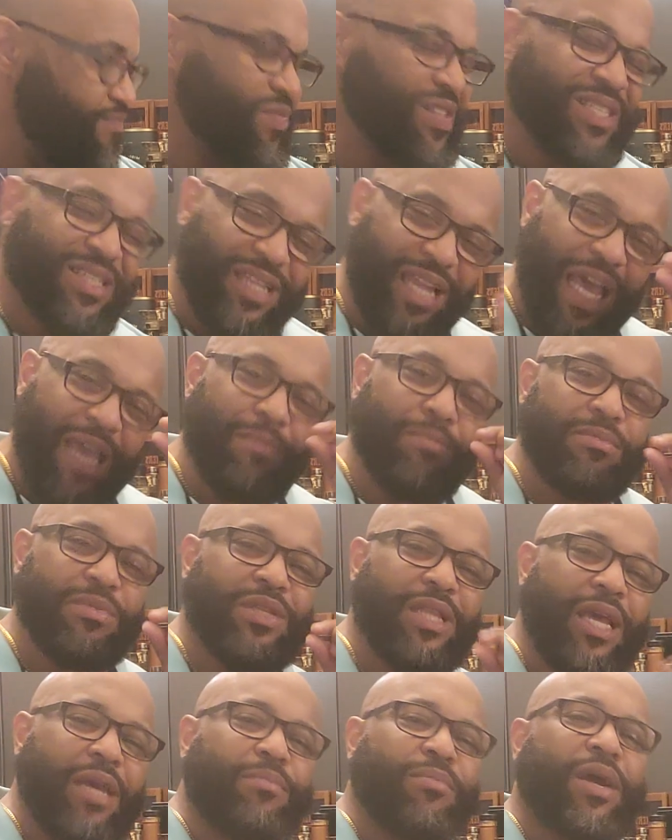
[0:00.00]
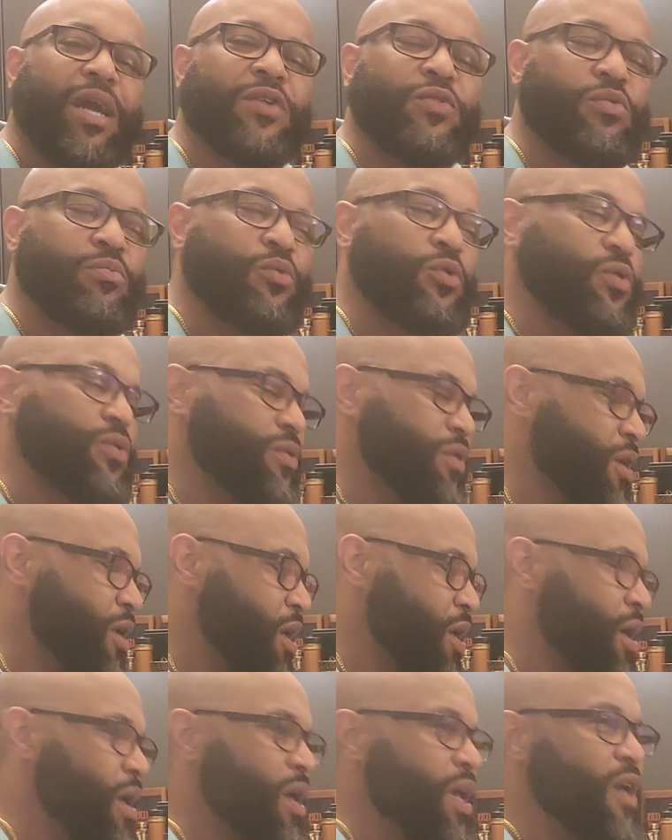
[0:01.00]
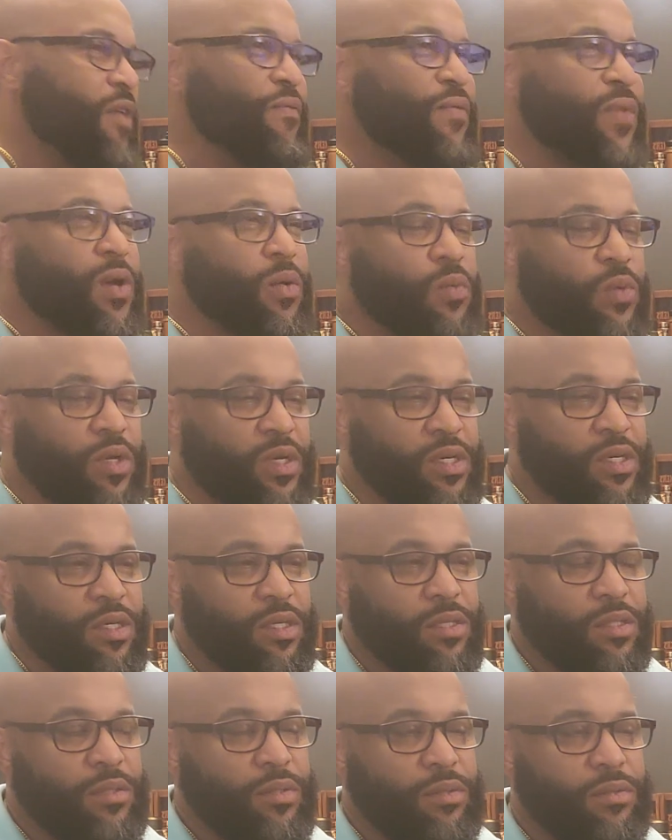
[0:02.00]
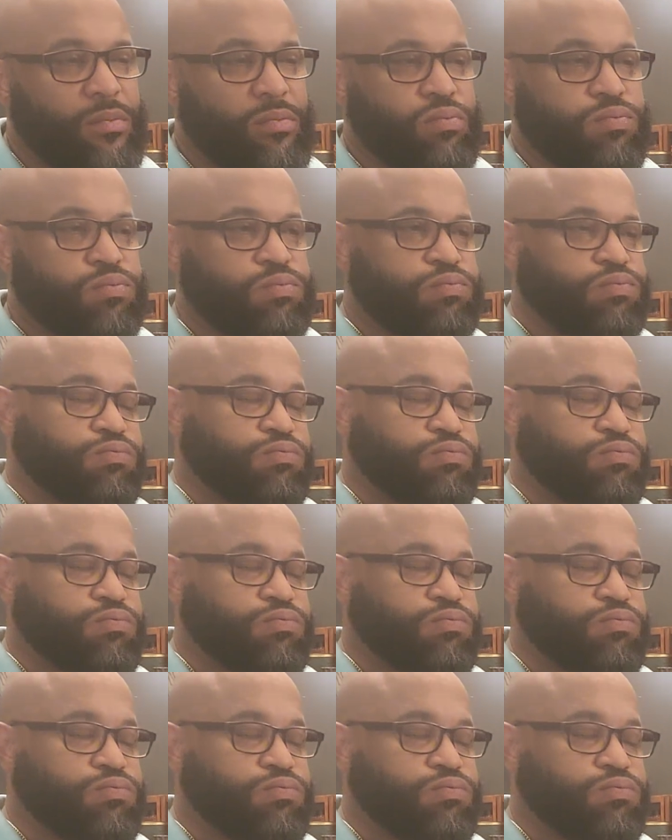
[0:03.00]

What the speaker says: Slight buyer's remorse. If it was